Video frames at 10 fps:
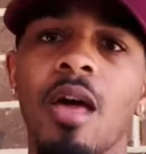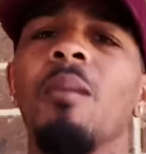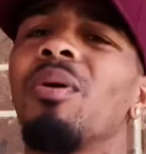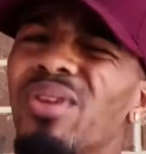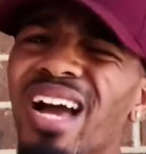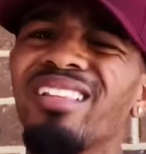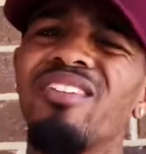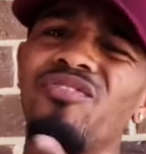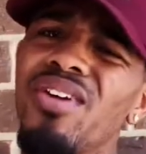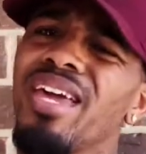But we got
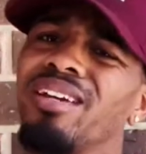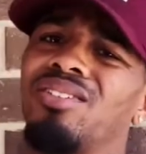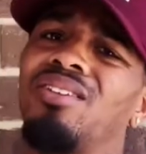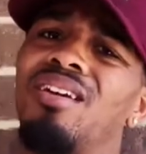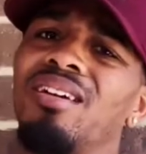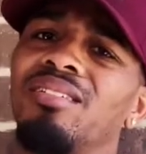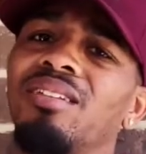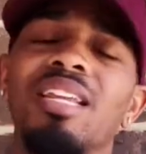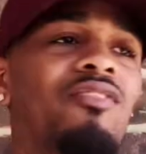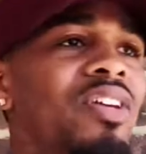that fixed. The
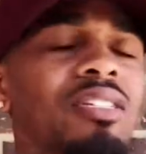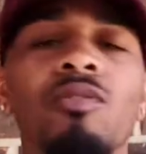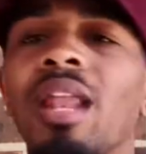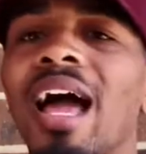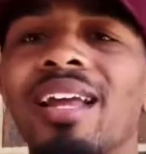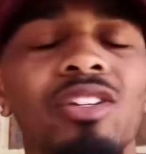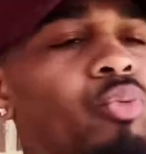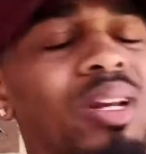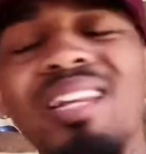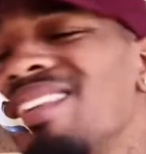defensive line has
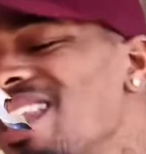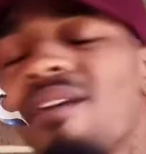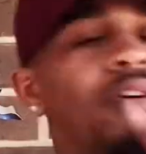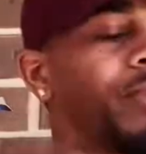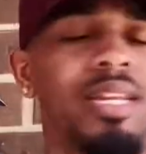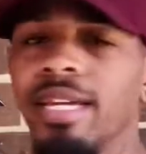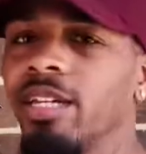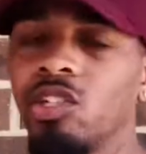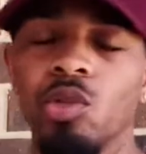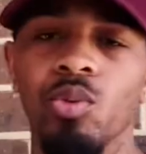really never been an
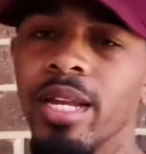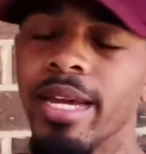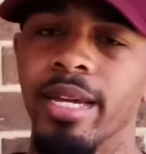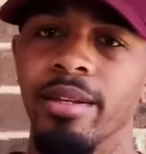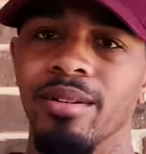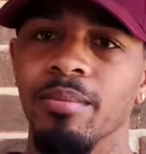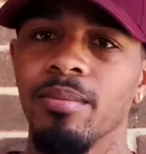issue with A&M.